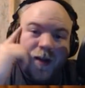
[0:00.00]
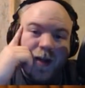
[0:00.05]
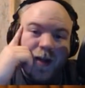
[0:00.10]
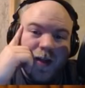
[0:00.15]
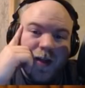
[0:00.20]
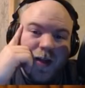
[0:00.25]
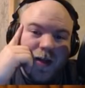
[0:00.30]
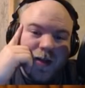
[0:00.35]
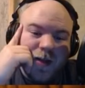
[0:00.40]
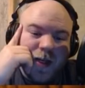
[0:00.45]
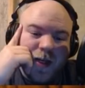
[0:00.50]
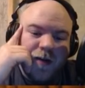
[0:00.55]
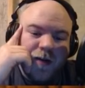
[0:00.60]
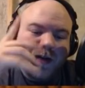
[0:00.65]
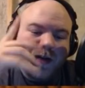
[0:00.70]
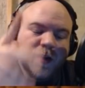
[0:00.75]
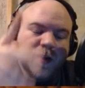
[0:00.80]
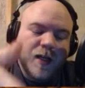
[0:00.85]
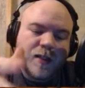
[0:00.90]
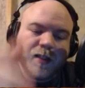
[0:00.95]
get knocked out
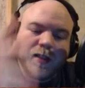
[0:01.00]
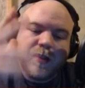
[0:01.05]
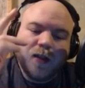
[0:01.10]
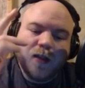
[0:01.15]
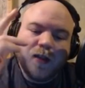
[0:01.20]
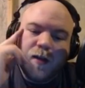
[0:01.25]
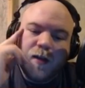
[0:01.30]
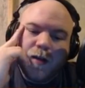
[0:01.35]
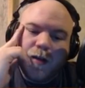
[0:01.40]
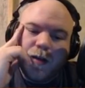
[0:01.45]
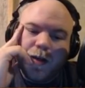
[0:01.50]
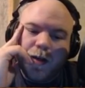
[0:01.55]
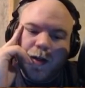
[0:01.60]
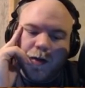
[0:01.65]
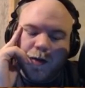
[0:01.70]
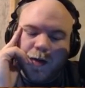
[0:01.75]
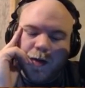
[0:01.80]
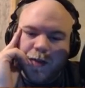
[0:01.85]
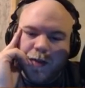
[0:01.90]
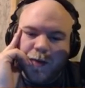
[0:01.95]
unless,
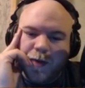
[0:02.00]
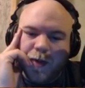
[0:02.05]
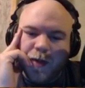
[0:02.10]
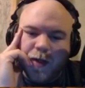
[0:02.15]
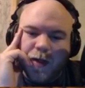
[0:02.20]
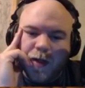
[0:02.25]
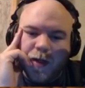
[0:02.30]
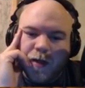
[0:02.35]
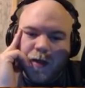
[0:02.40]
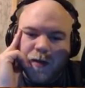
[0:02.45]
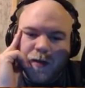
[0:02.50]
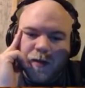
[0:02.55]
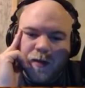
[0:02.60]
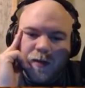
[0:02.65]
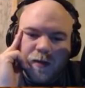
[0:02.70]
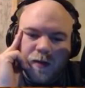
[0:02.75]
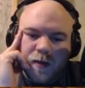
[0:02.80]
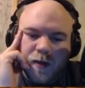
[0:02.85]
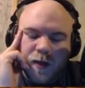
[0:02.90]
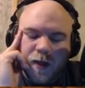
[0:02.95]
unless we
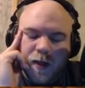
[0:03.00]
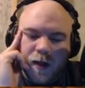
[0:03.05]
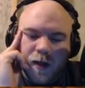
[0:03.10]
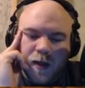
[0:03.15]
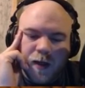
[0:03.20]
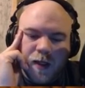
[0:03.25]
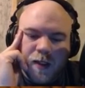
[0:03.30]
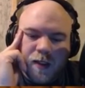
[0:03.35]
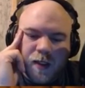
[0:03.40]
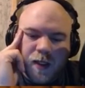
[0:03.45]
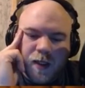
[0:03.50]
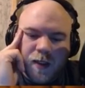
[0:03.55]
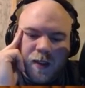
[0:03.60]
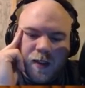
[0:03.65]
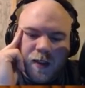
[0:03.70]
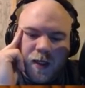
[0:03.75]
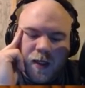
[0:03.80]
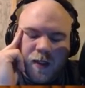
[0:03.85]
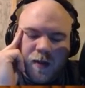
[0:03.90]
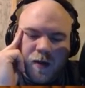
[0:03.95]
get a Glaceon
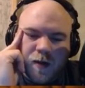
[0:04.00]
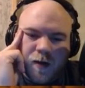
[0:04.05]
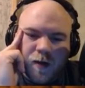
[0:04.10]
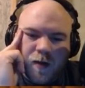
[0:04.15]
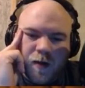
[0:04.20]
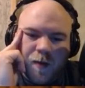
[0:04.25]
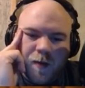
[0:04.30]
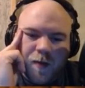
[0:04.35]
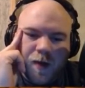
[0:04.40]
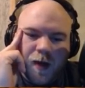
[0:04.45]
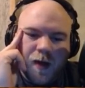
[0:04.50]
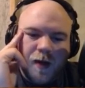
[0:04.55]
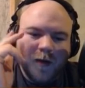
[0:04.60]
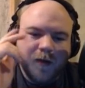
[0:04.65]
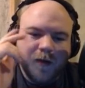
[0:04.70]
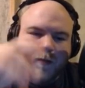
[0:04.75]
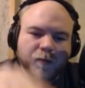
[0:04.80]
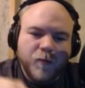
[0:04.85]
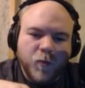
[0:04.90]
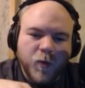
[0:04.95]
this next turn. I'm not
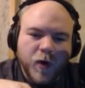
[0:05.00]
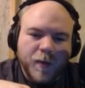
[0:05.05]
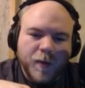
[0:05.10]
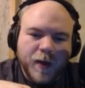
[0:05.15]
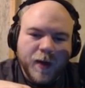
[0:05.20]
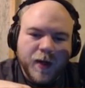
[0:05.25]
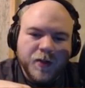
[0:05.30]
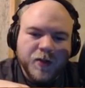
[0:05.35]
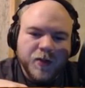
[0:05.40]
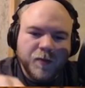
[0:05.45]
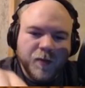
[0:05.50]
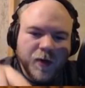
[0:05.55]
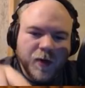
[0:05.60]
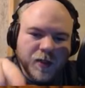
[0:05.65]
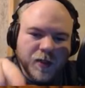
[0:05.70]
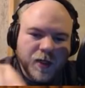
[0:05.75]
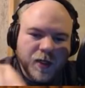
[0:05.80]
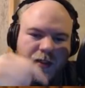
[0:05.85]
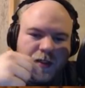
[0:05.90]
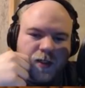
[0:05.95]
going to worry about it too
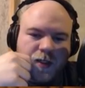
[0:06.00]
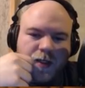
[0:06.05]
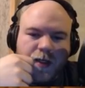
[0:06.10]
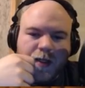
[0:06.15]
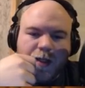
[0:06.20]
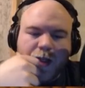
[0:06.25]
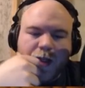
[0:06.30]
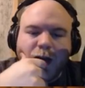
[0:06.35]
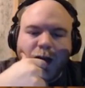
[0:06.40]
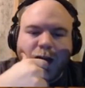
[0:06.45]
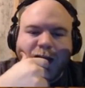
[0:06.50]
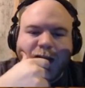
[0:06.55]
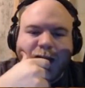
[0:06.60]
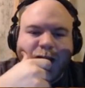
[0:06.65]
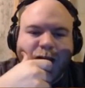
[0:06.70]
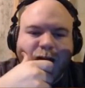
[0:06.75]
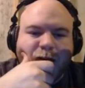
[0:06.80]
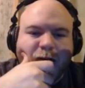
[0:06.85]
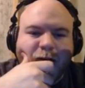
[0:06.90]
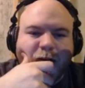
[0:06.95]
much, I just need to get that
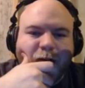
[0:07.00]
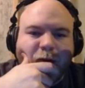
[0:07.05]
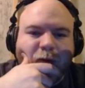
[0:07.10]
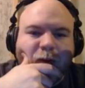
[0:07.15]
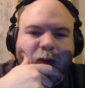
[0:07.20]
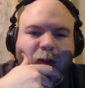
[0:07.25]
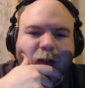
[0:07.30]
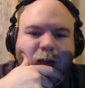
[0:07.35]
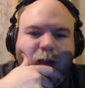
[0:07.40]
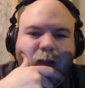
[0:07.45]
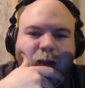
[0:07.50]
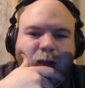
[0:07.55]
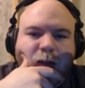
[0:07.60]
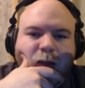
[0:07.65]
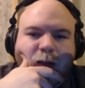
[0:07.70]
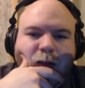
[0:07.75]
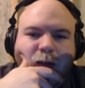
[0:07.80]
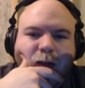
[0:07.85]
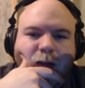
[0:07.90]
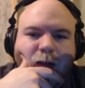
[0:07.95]
Glaceon going.
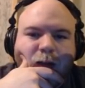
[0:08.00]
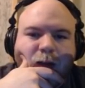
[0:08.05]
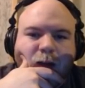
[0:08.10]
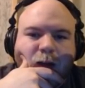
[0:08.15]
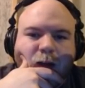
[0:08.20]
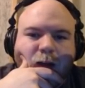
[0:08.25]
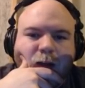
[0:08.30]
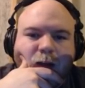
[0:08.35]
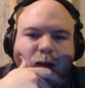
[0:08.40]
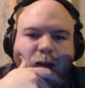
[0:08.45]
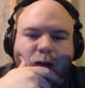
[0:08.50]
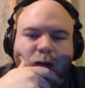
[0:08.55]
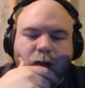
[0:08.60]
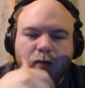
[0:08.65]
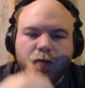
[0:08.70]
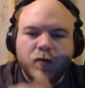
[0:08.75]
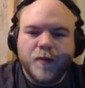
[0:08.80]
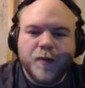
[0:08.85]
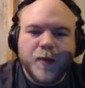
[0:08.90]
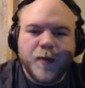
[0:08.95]
And
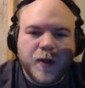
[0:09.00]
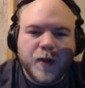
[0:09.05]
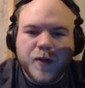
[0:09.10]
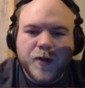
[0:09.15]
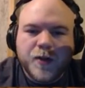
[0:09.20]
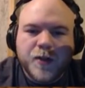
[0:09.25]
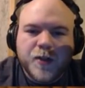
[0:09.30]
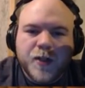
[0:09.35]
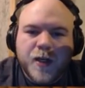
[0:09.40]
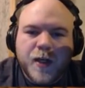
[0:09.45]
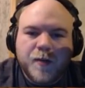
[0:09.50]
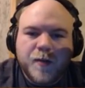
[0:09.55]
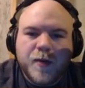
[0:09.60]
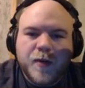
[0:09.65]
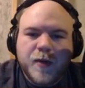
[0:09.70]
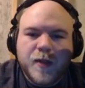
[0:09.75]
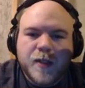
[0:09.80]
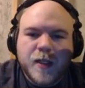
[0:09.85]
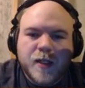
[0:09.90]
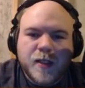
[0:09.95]
we'll be in good shape.
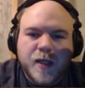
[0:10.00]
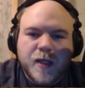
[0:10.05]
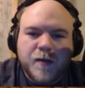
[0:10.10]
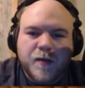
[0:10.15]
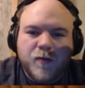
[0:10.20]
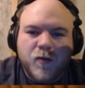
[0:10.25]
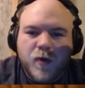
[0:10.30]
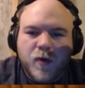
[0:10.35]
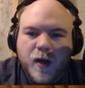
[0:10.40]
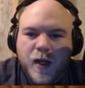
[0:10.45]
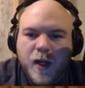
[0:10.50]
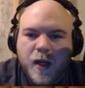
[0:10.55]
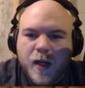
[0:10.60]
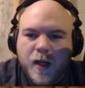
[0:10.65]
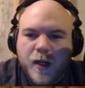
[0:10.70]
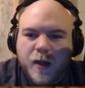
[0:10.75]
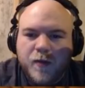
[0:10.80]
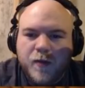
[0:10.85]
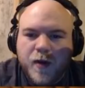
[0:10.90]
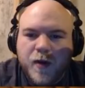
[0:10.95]
These guys have
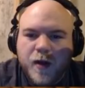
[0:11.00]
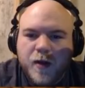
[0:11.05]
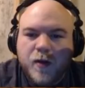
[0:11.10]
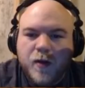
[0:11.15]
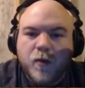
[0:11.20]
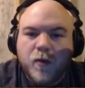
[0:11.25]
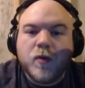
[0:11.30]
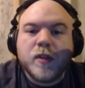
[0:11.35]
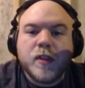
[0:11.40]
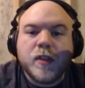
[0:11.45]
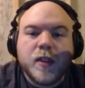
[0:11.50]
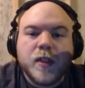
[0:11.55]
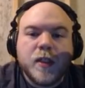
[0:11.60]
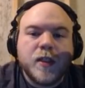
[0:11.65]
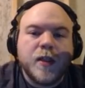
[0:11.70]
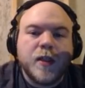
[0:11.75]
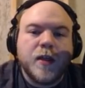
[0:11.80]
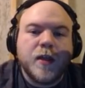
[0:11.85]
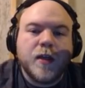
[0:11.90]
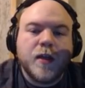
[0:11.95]
180, right? No,
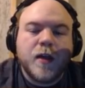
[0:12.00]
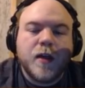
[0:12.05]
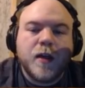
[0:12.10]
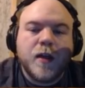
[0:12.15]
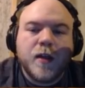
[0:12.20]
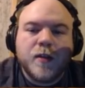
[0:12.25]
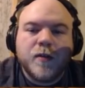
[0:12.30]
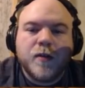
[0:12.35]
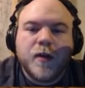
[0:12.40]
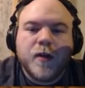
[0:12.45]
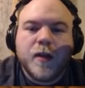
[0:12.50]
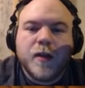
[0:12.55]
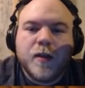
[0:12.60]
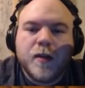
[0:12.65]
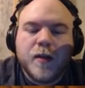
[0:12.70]
160. Oh, that's right.